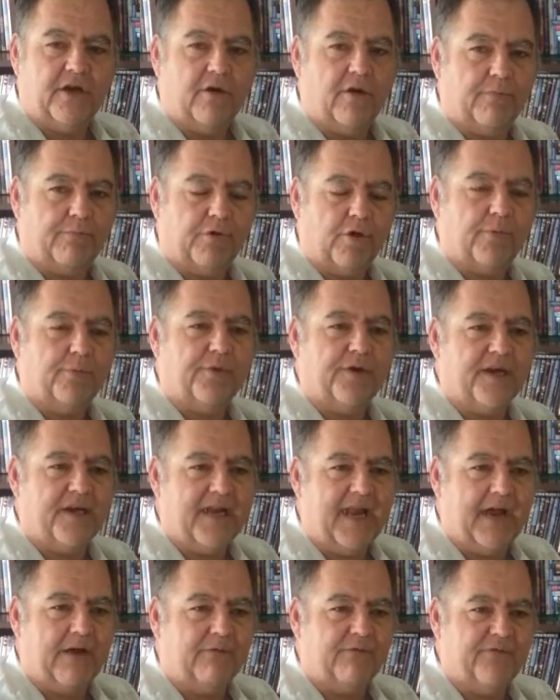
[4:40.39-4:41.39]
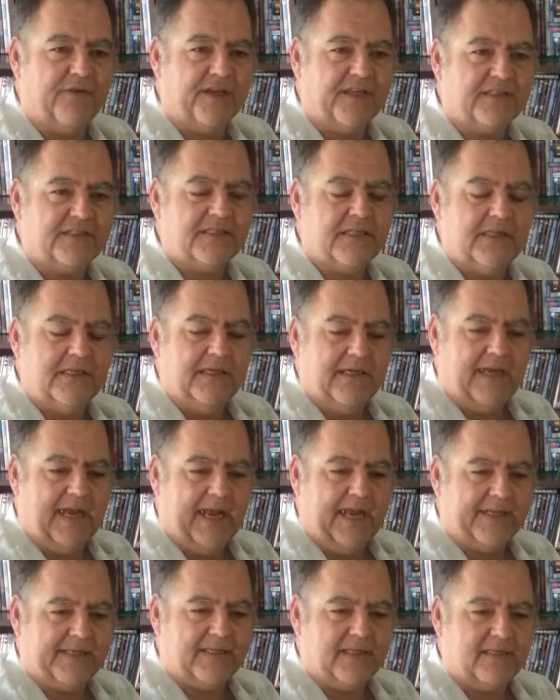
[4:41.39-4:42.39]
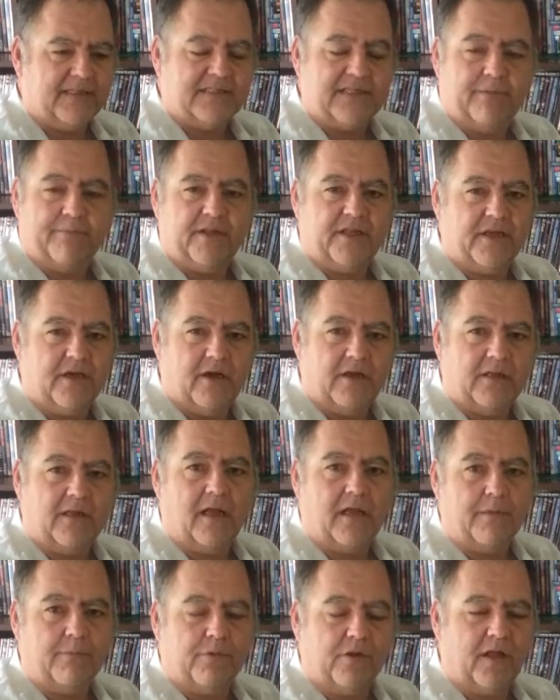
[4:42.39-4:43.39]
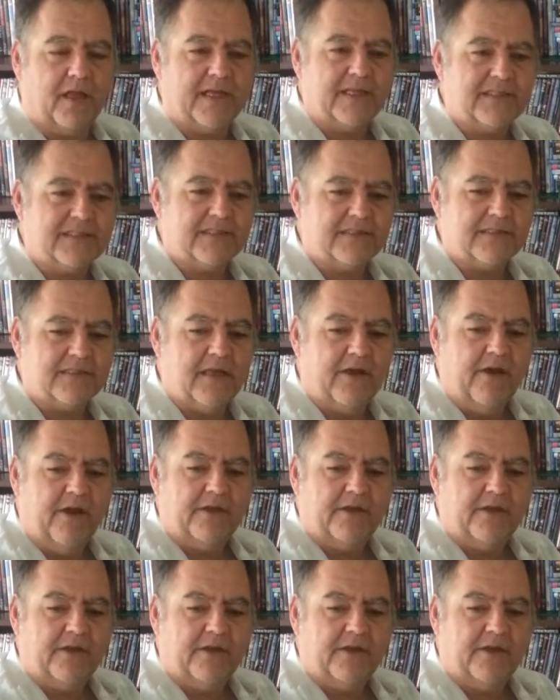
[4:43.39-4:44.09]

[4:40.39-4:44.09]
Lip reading: appropriate outfits at some of the online places.